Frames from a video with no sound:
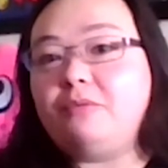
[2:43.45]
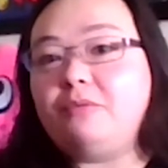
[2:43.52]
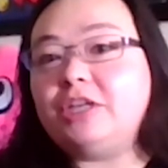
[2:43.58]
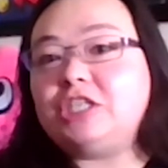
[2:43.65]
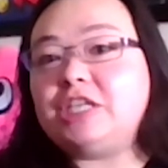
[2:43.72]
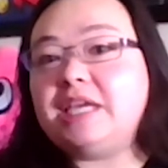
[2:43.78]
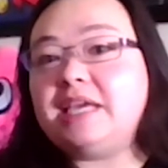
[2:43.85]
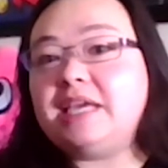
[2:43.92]

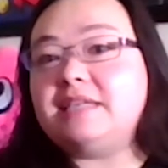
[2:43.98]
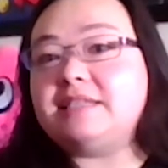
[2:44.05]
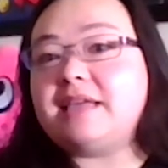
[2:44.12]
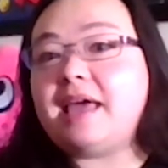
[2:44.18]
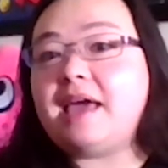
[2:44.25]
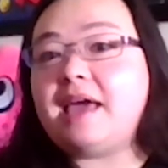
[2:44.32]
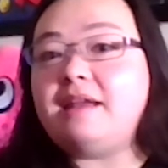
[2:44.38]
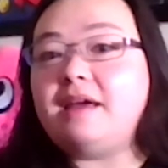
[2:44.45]
which is
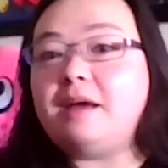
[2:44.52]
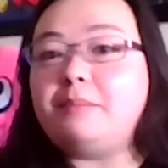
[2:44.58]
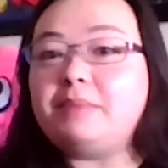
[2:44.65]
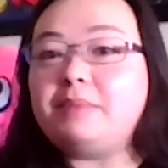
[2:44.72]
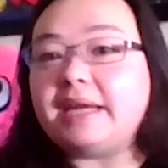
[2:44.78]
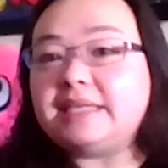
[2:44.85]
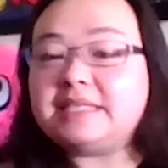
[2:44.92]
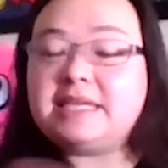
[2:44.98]
at
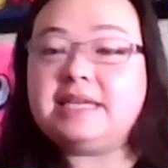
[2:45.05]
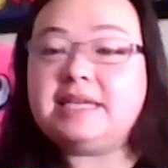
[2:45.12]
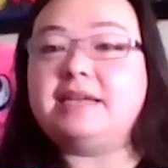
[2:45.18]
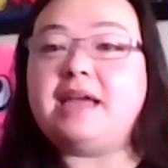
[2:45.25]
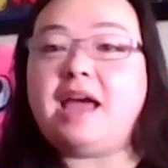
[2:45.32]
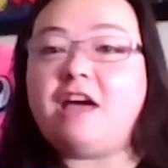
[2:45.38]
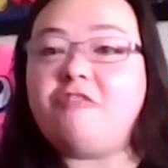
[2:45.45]
19.5